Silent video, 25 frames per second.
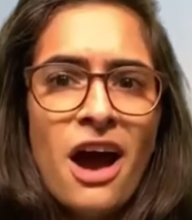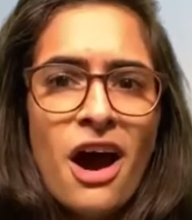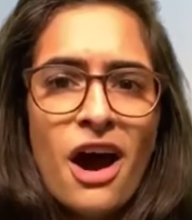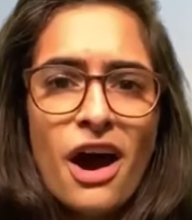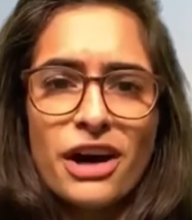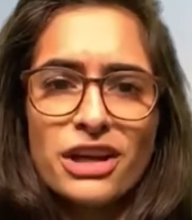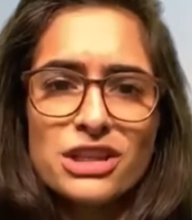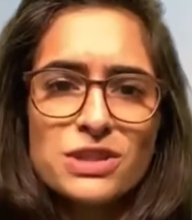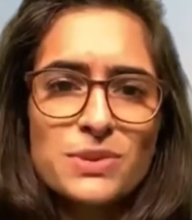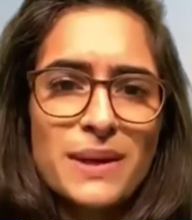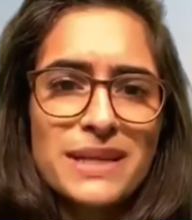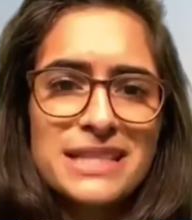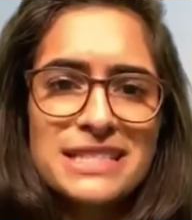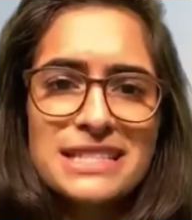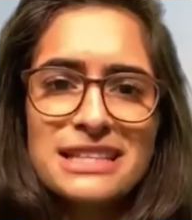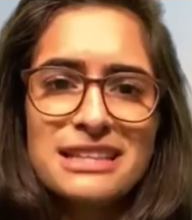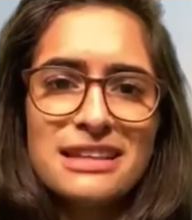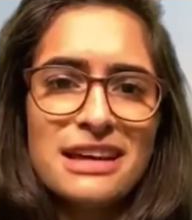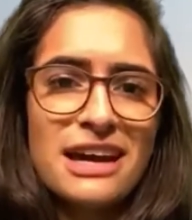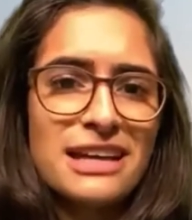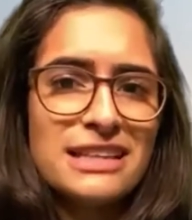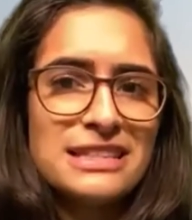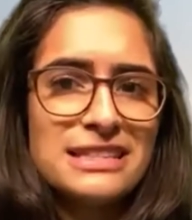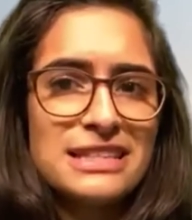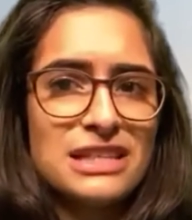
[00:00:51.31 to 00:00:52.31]
Are
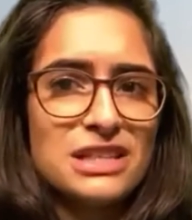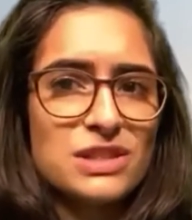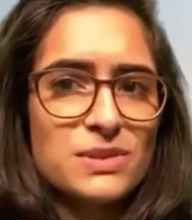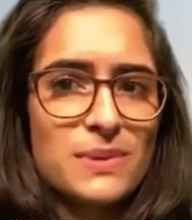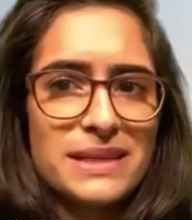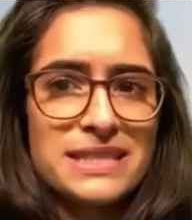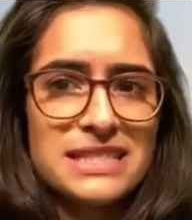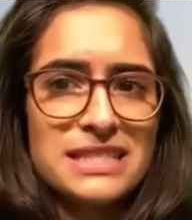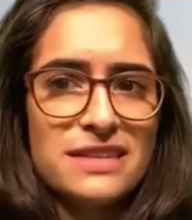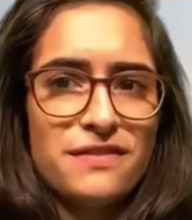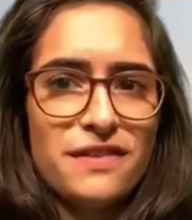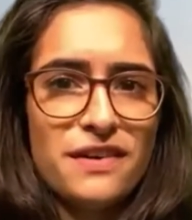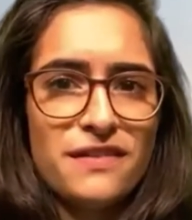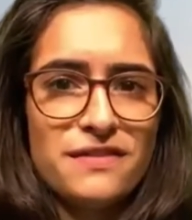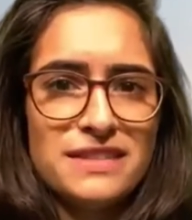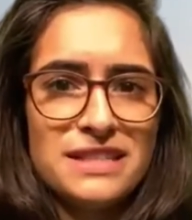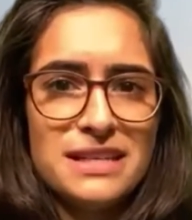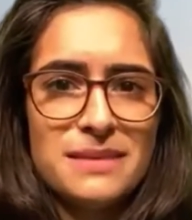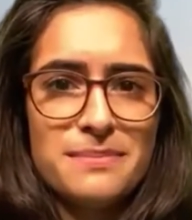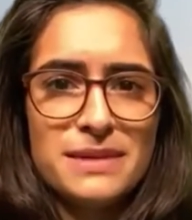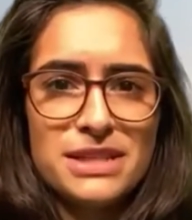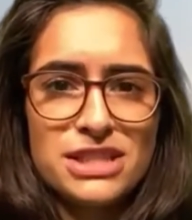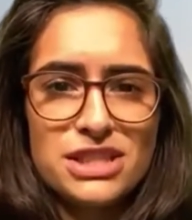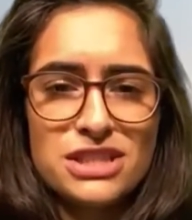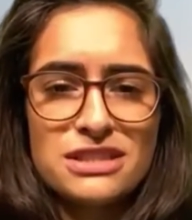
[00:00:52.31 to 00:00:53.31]
2030 and 2050
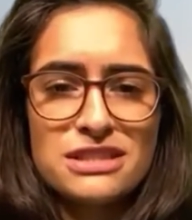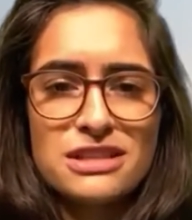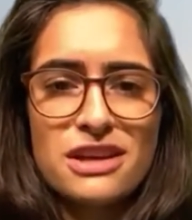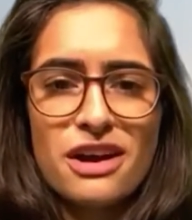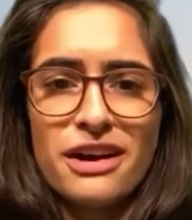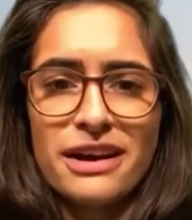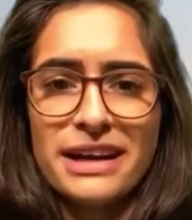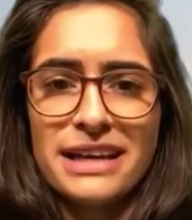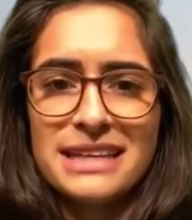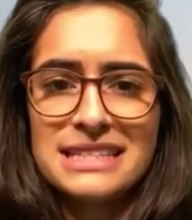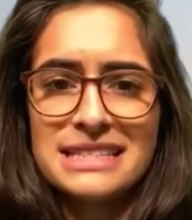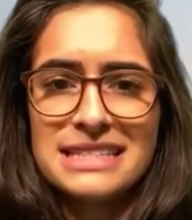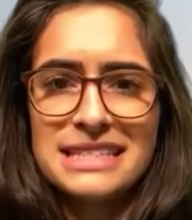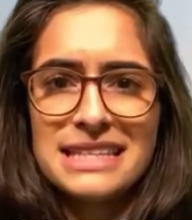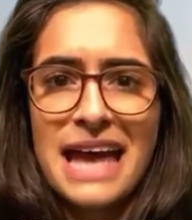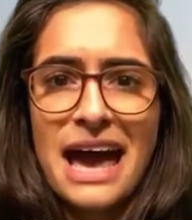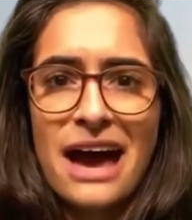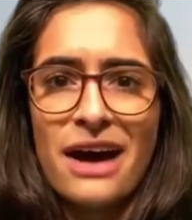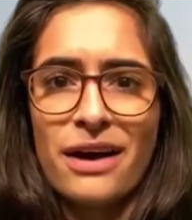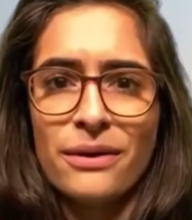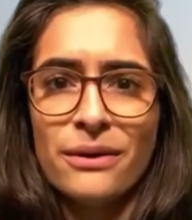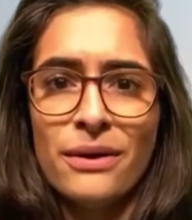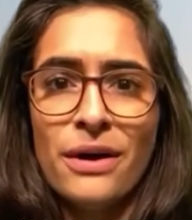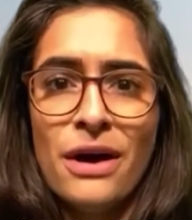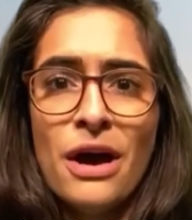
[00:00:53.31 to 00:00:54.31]
emissions targets
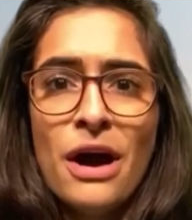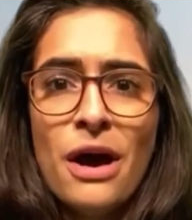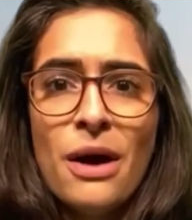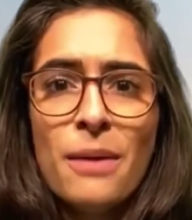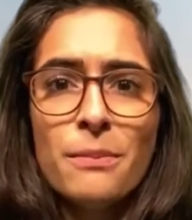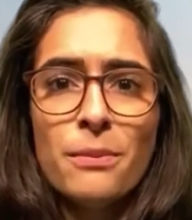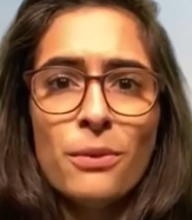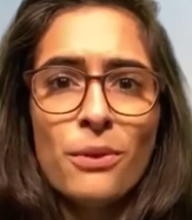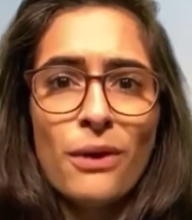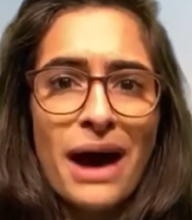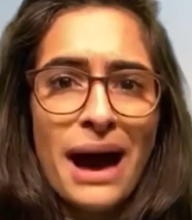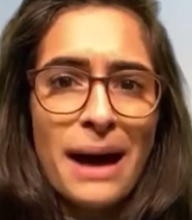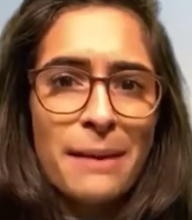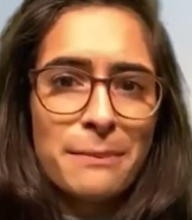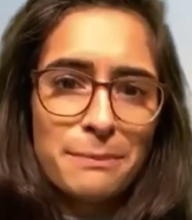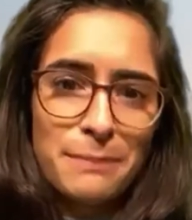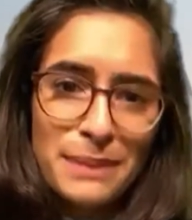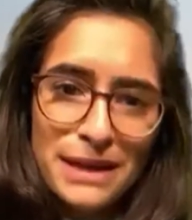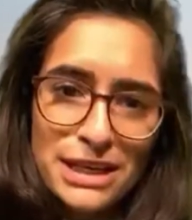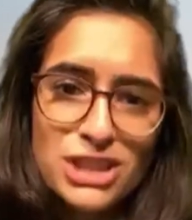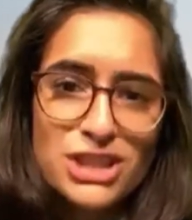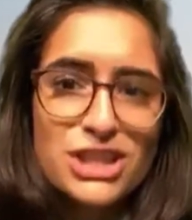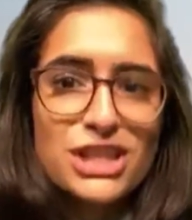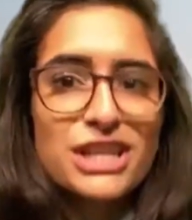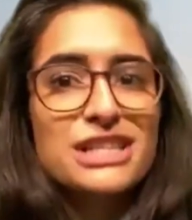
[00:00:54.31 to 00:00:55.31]
now more
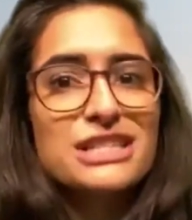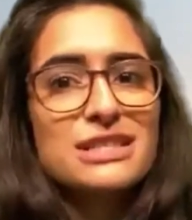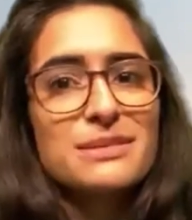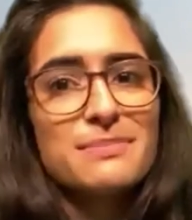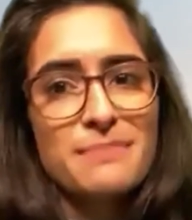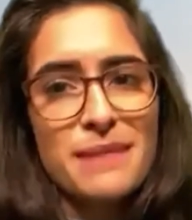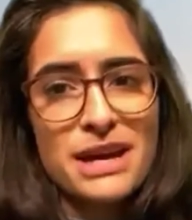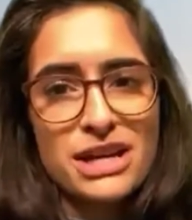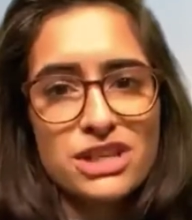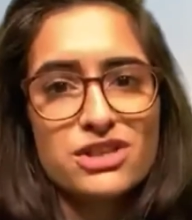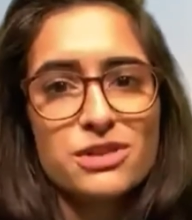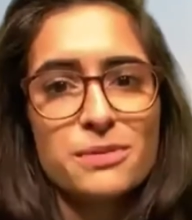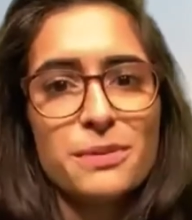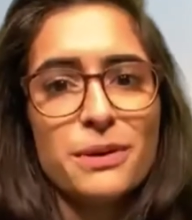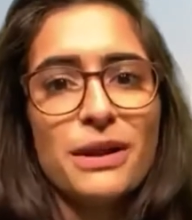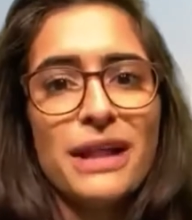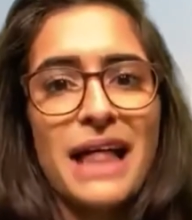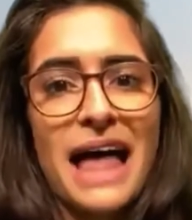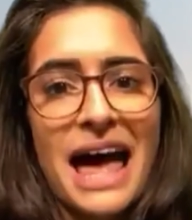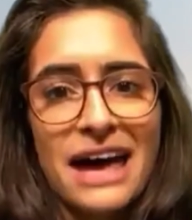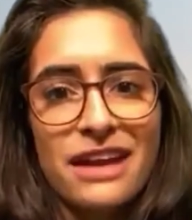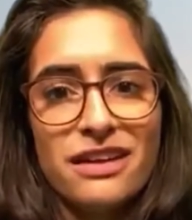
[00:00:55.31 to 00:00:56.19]
ambitious, measurable and